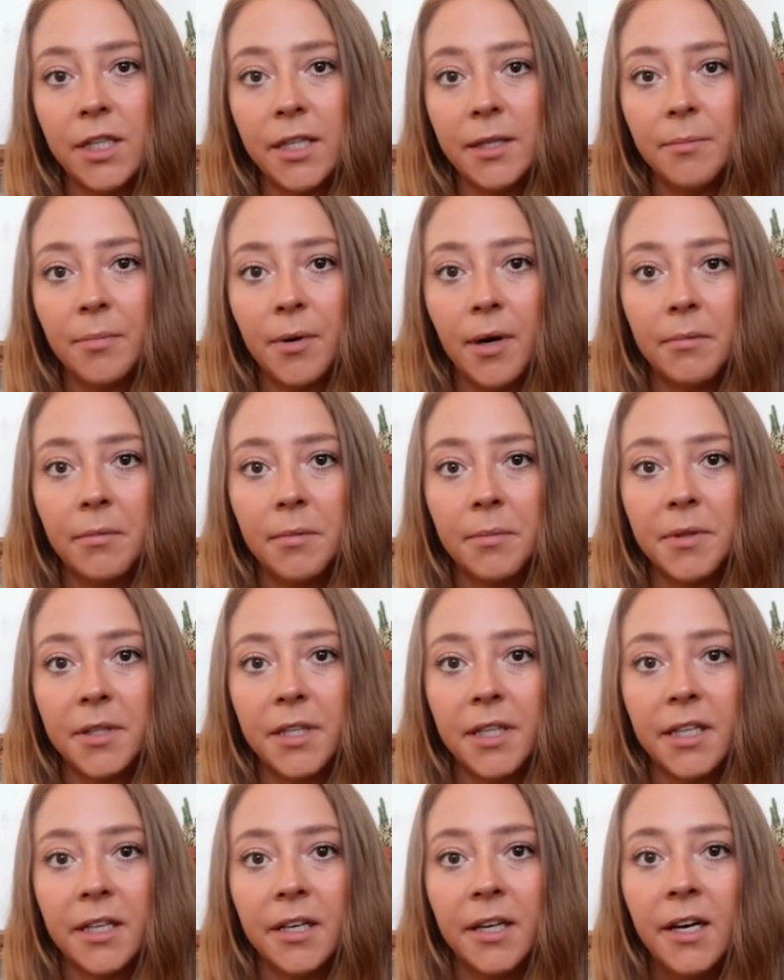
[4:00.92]
it
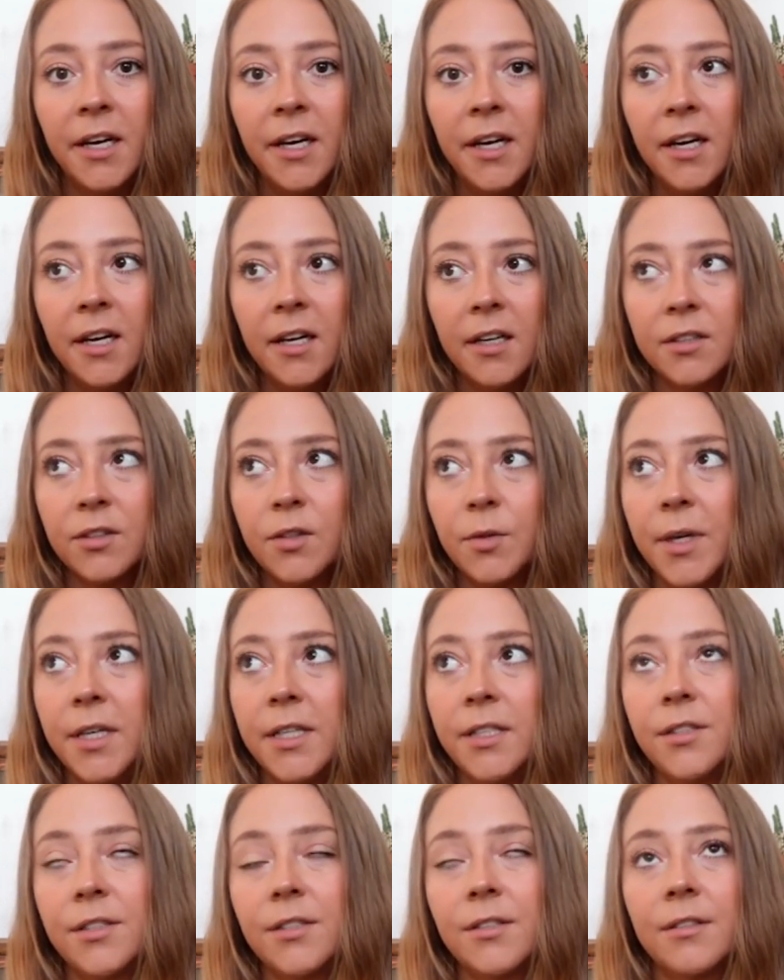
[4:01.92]
probably
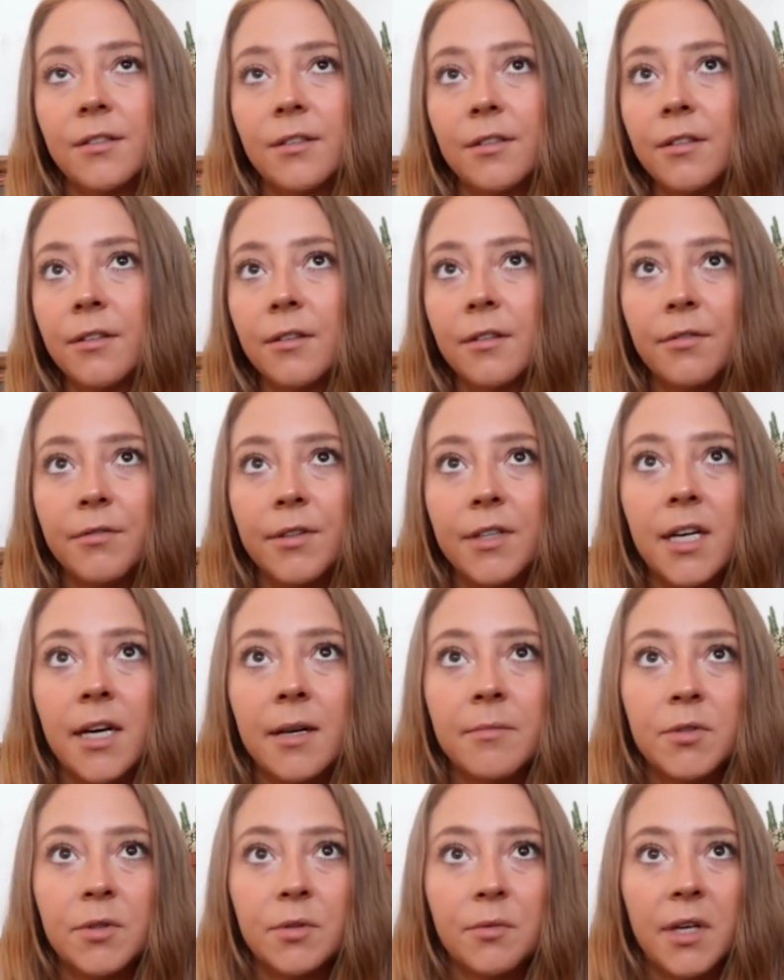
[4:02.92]
2 or 3
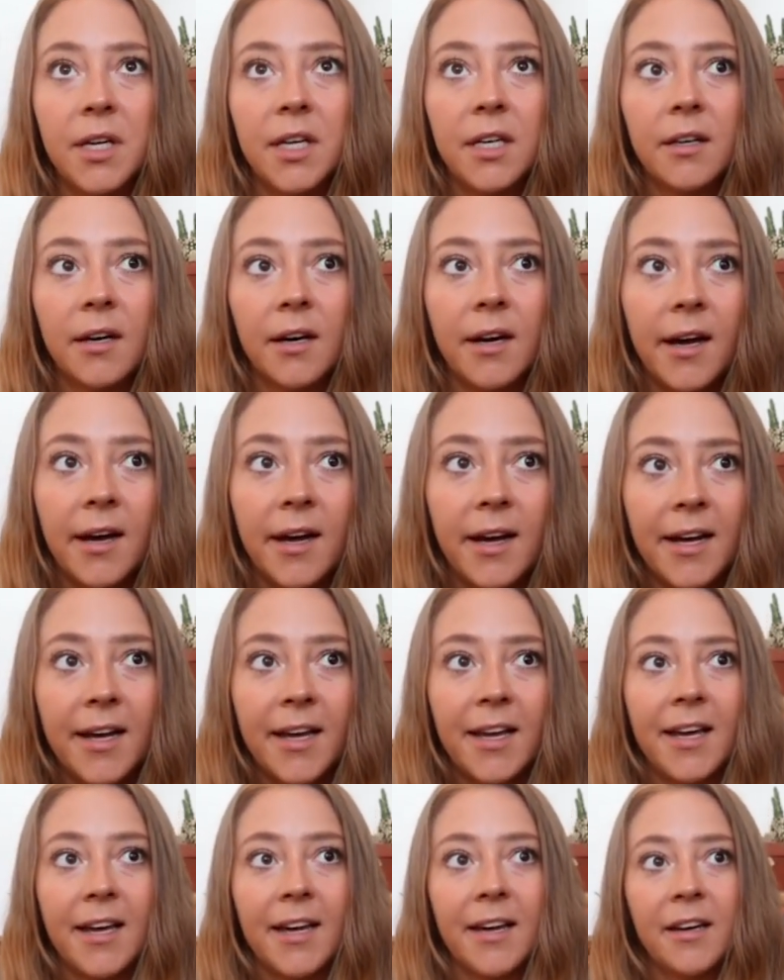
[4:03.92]
times a week.
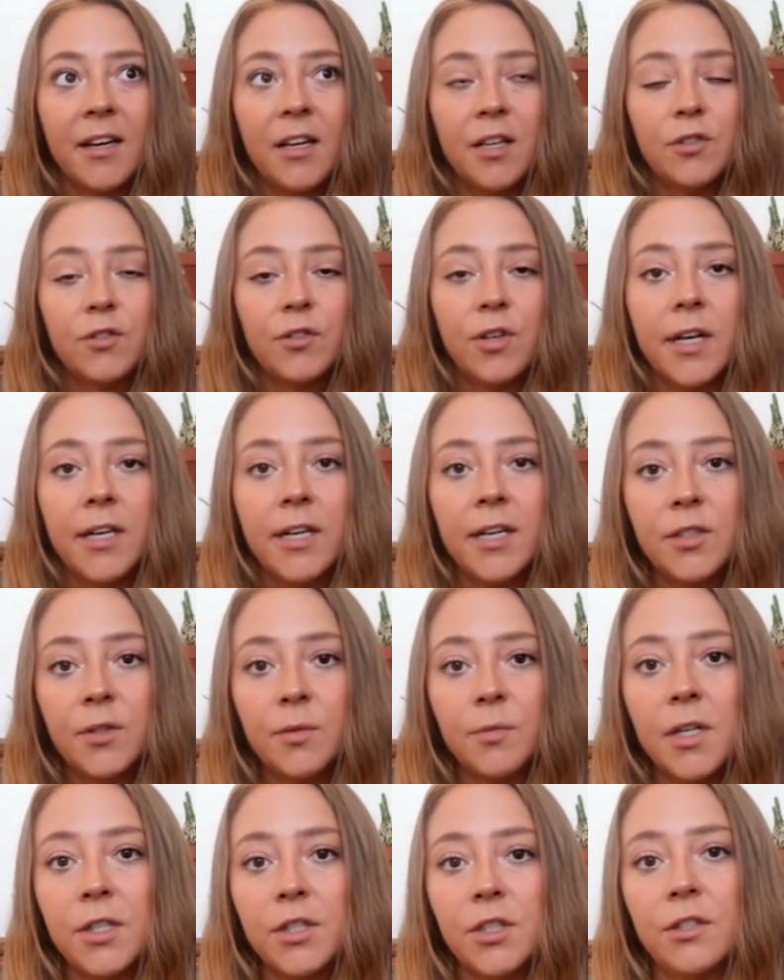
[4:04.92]
I try not
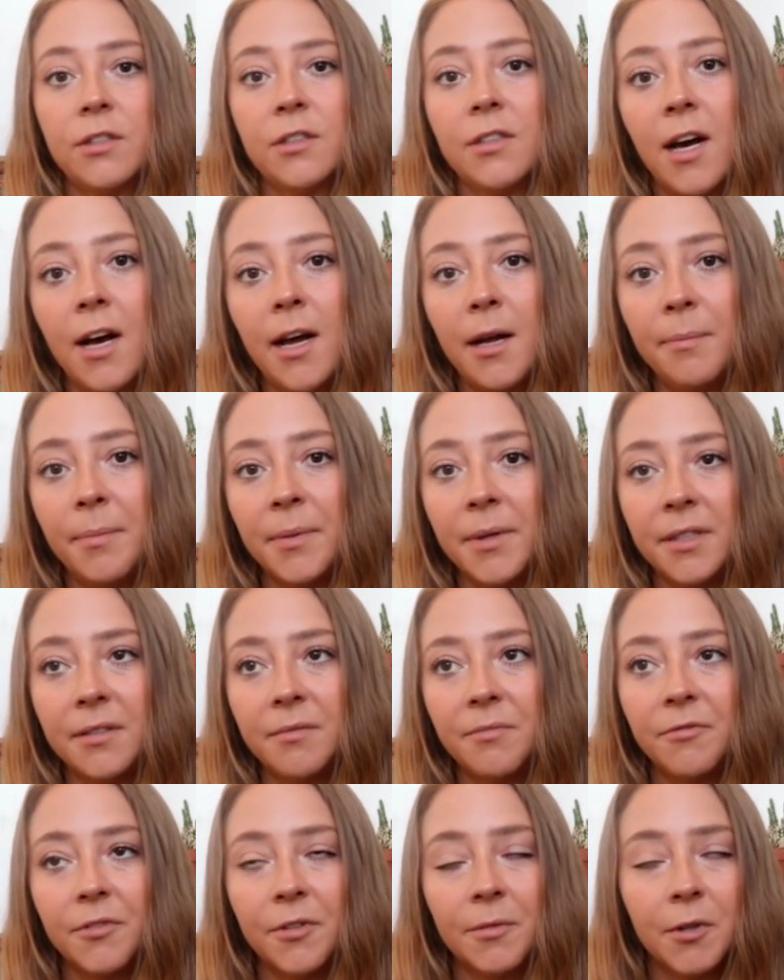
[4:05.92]
to wash it a lot,
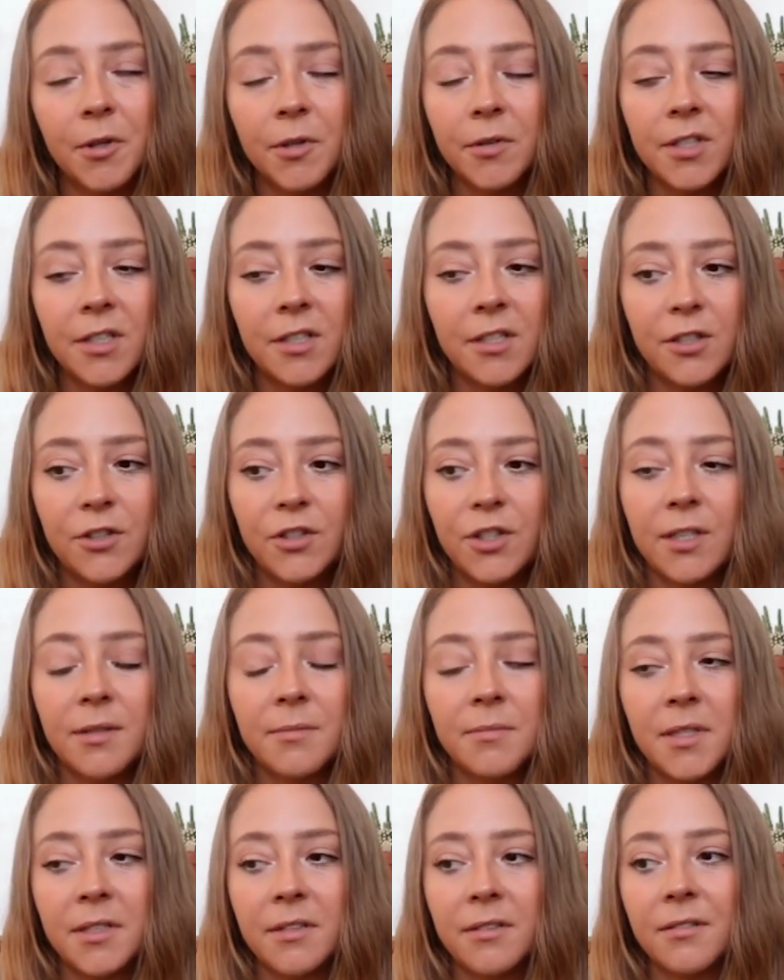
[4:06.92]
but from going to the
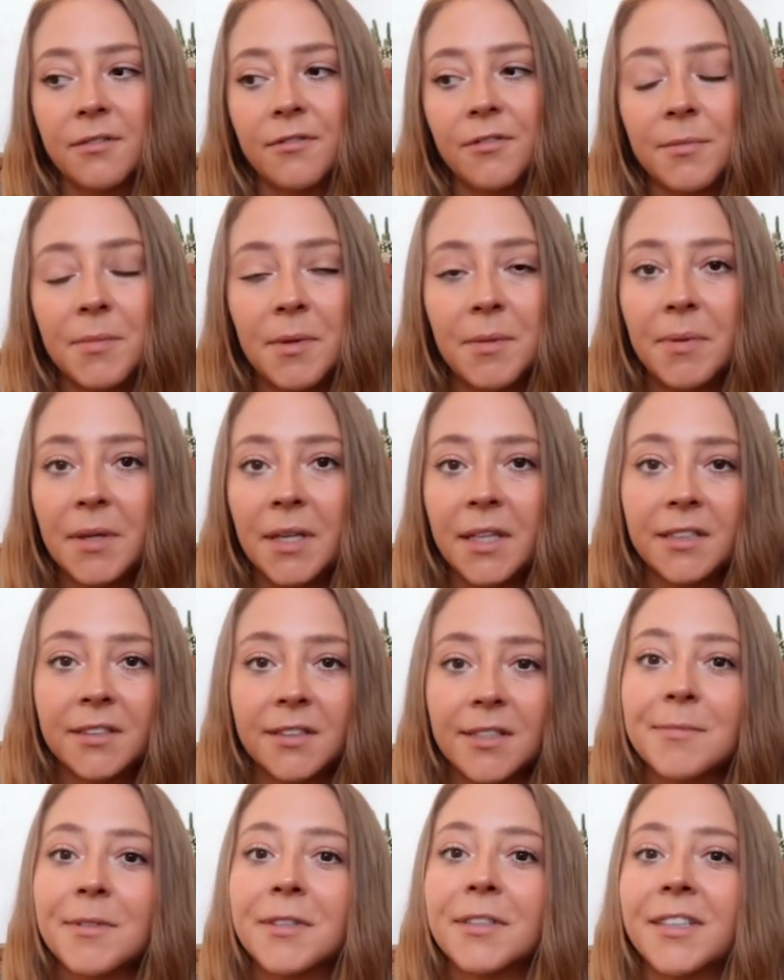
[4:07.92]
gym and from it being
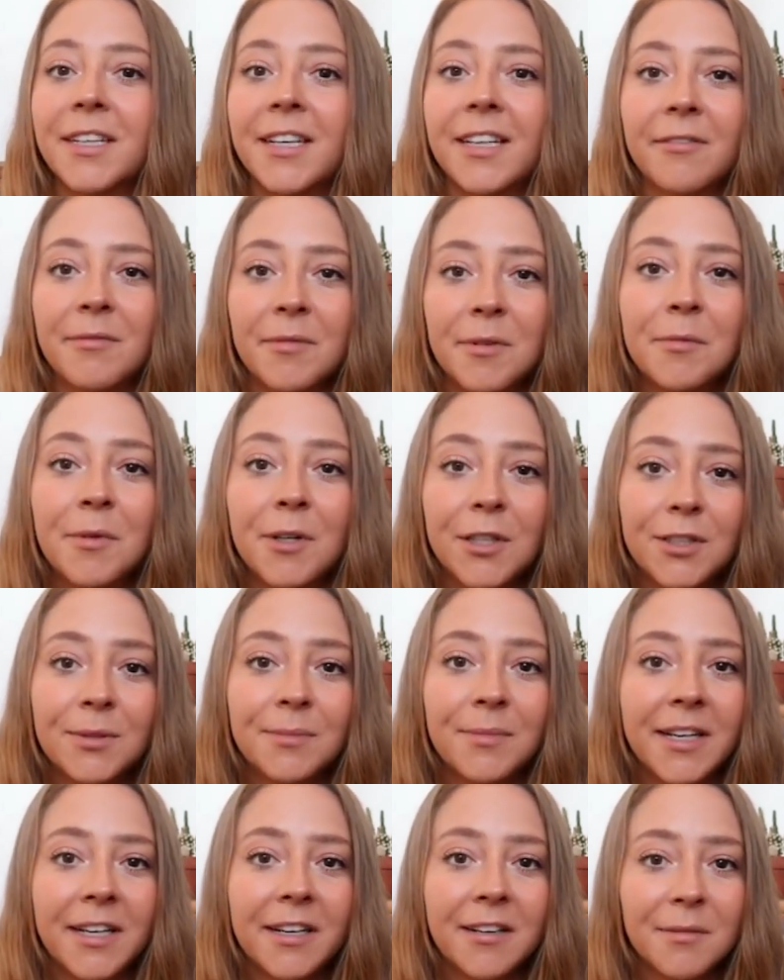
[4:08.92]
summer, like, I've been
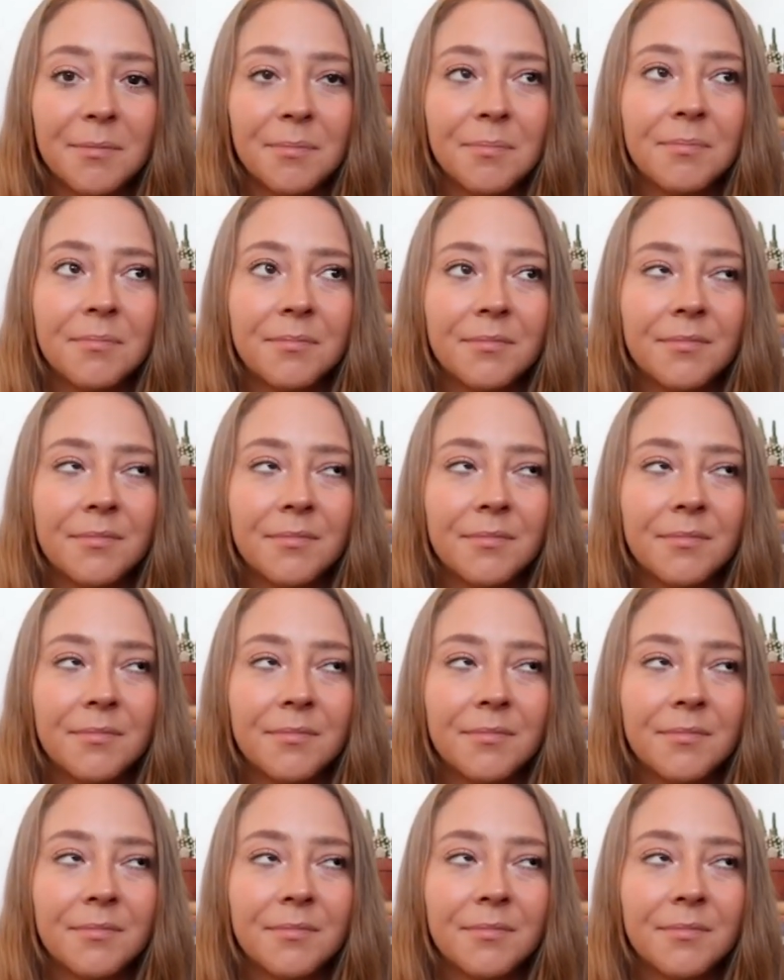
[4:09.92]
washing my hair